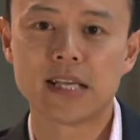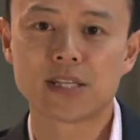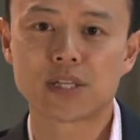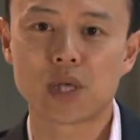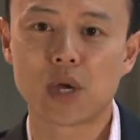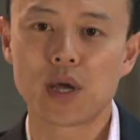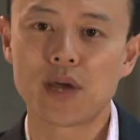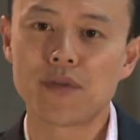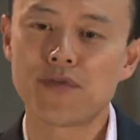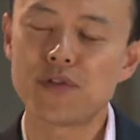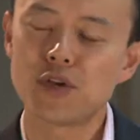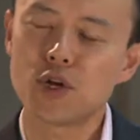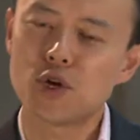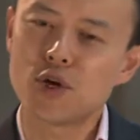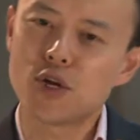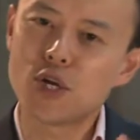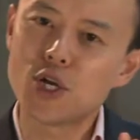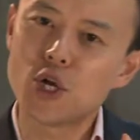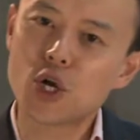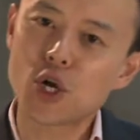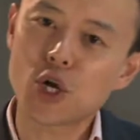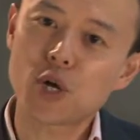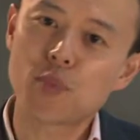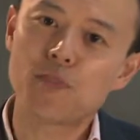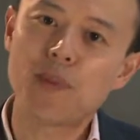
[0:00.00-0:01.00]
So if you
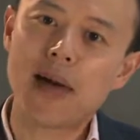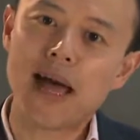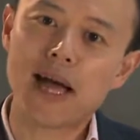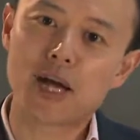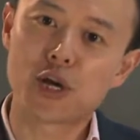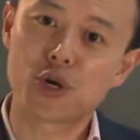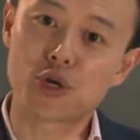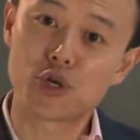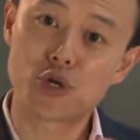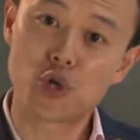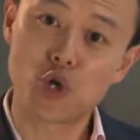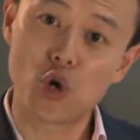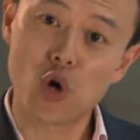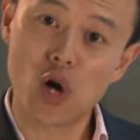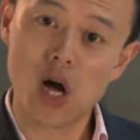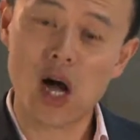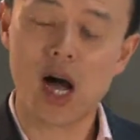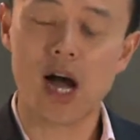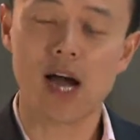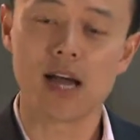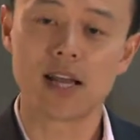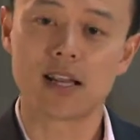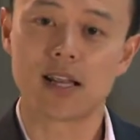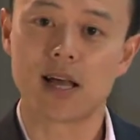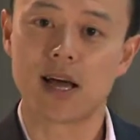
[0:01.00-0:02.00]
look back on your
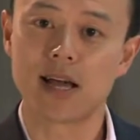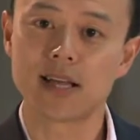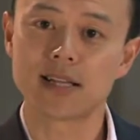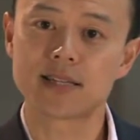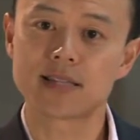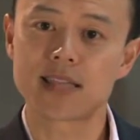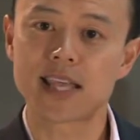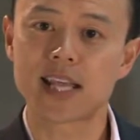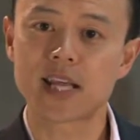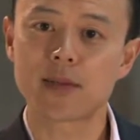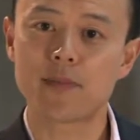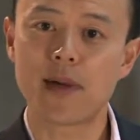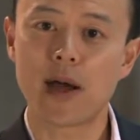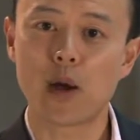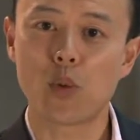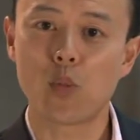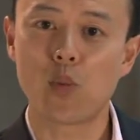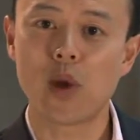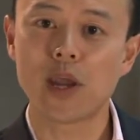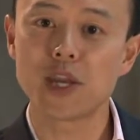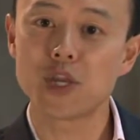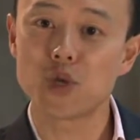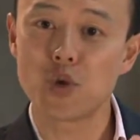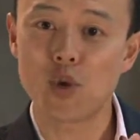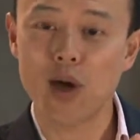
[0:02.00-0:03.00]
highlights, think
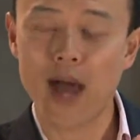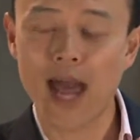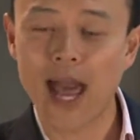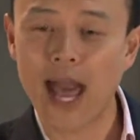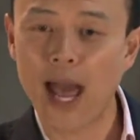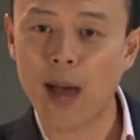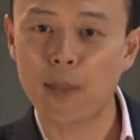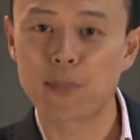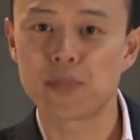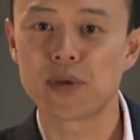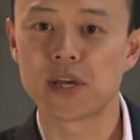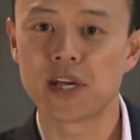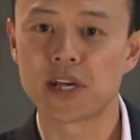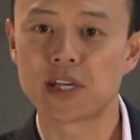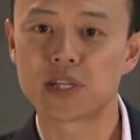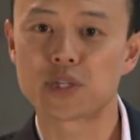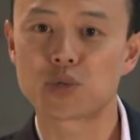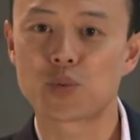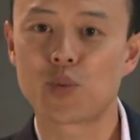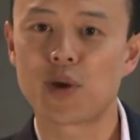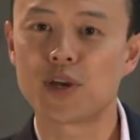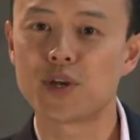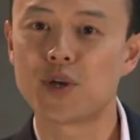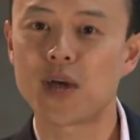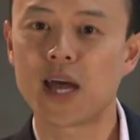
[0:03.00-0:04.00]
about when you were
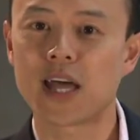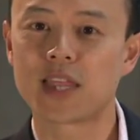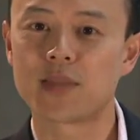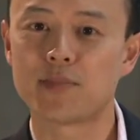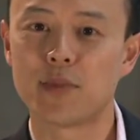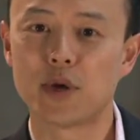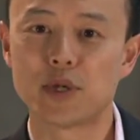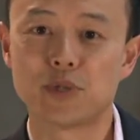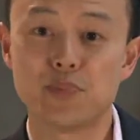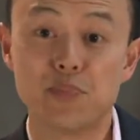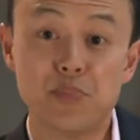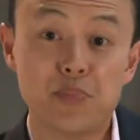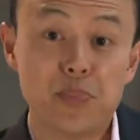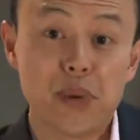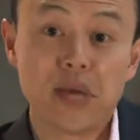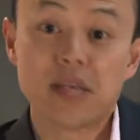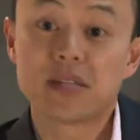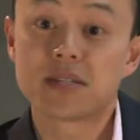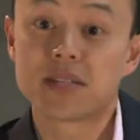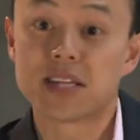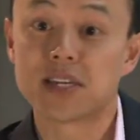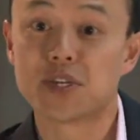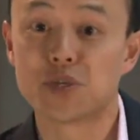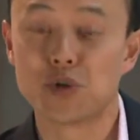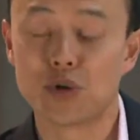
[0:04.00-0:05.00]
happiest, when you had the most
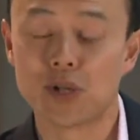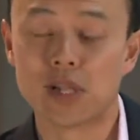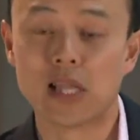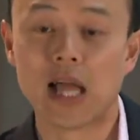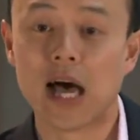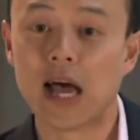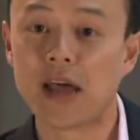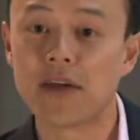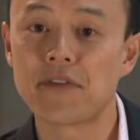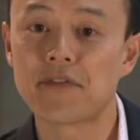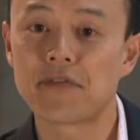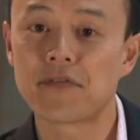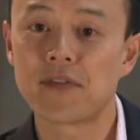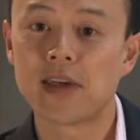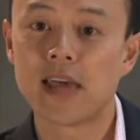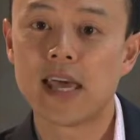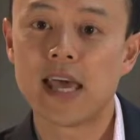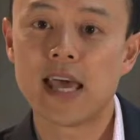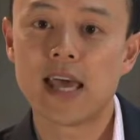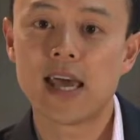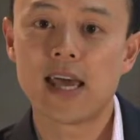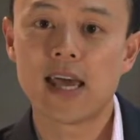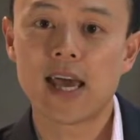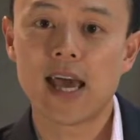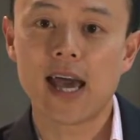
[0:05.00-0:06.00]
buzz in your life,
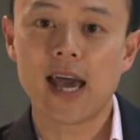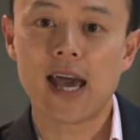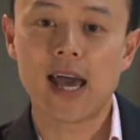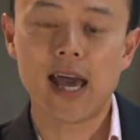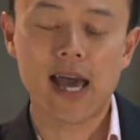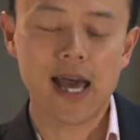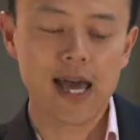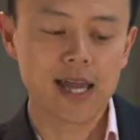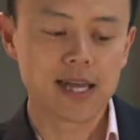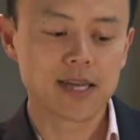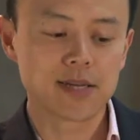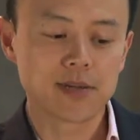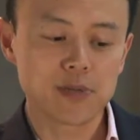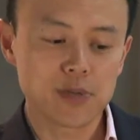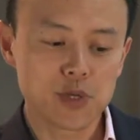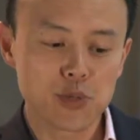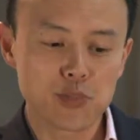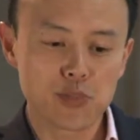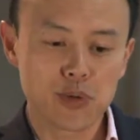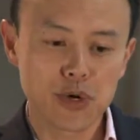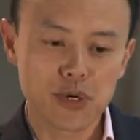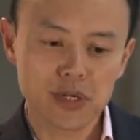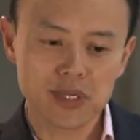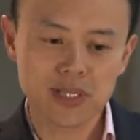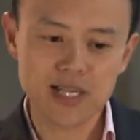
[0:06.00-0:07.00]
and
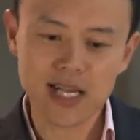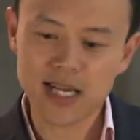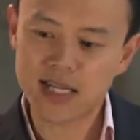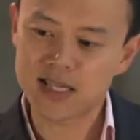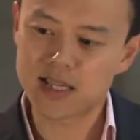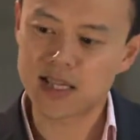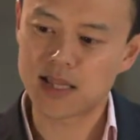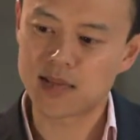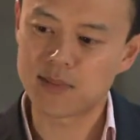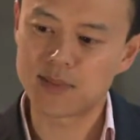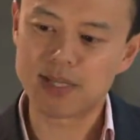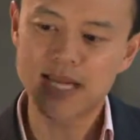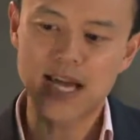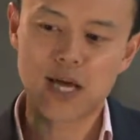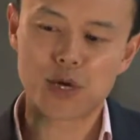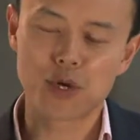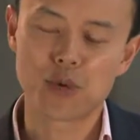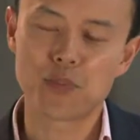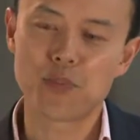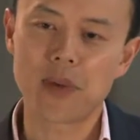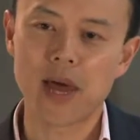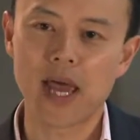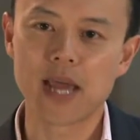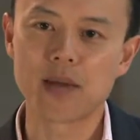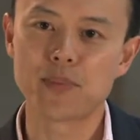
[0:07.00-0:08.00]
you put six of them
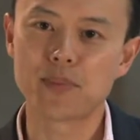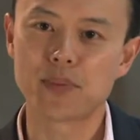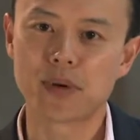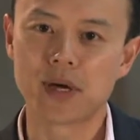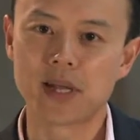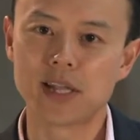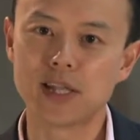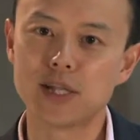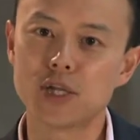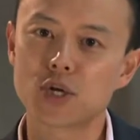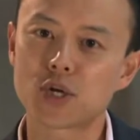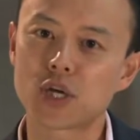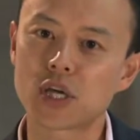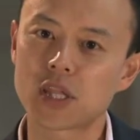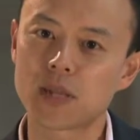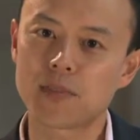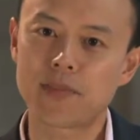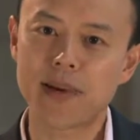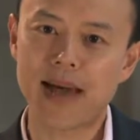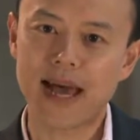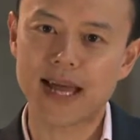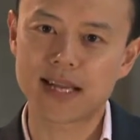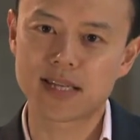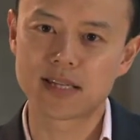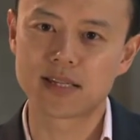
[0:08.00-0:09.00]
down on paper. Look at the
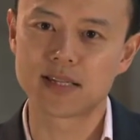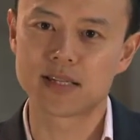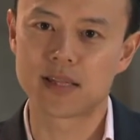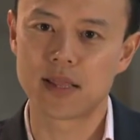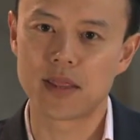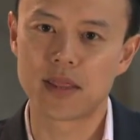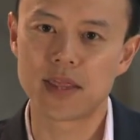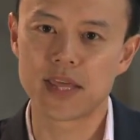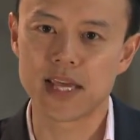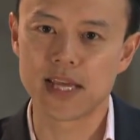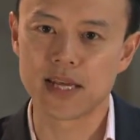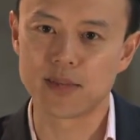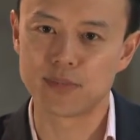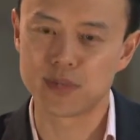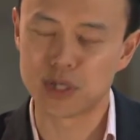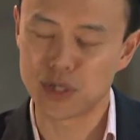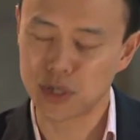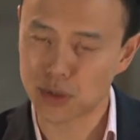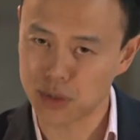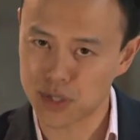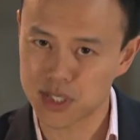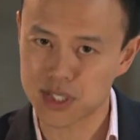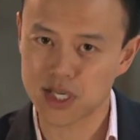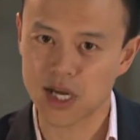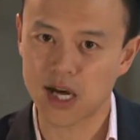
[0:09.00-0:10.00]
patterns and themes,
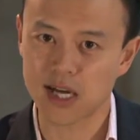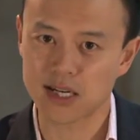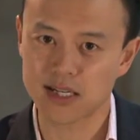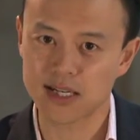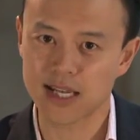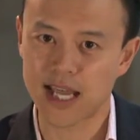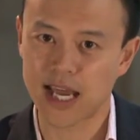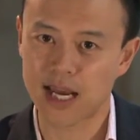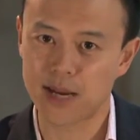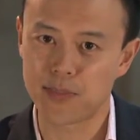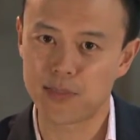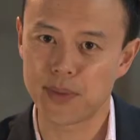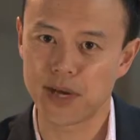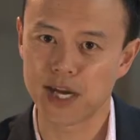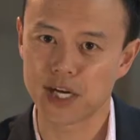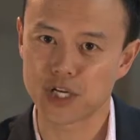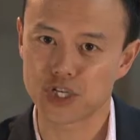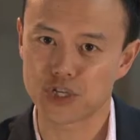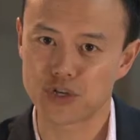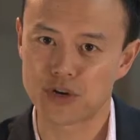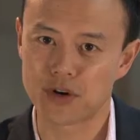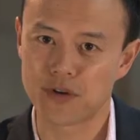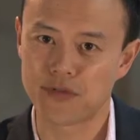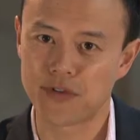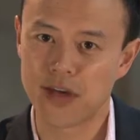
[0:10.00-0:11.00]
and you'll start to get a
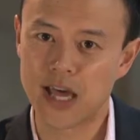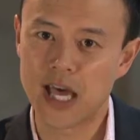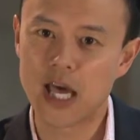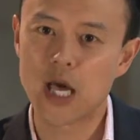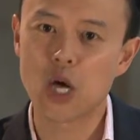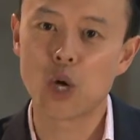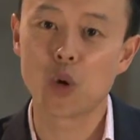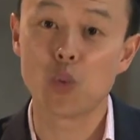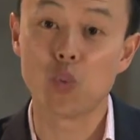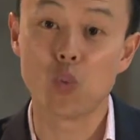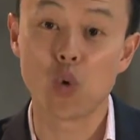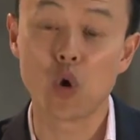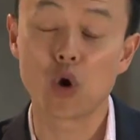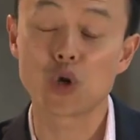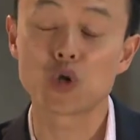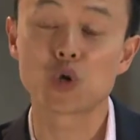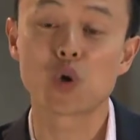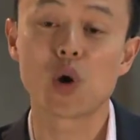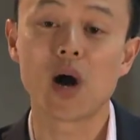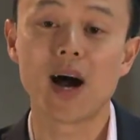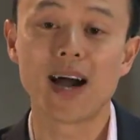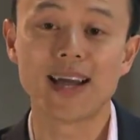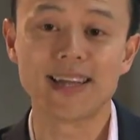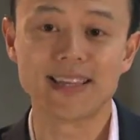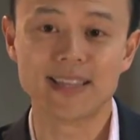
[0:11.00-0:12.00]
picture of what
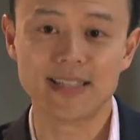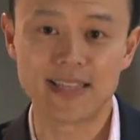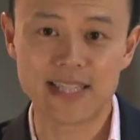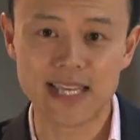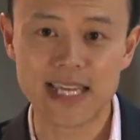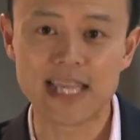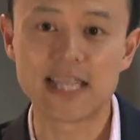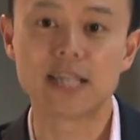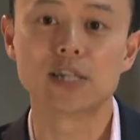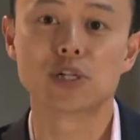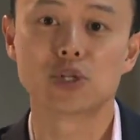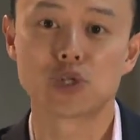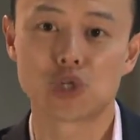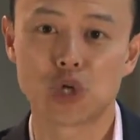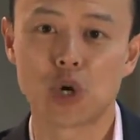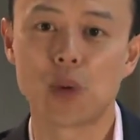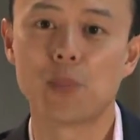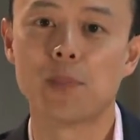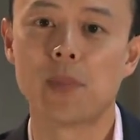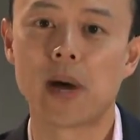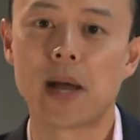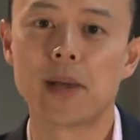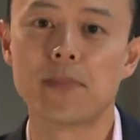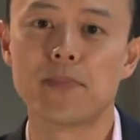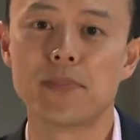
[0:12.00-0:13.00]
your ideal
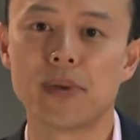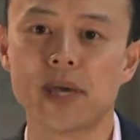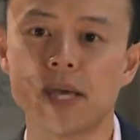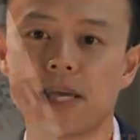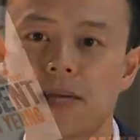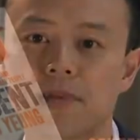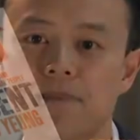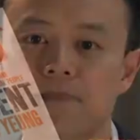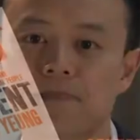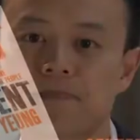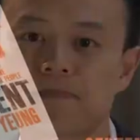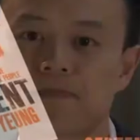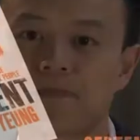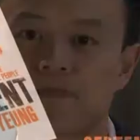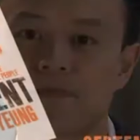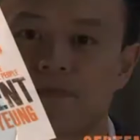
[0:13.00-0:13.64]
job might be.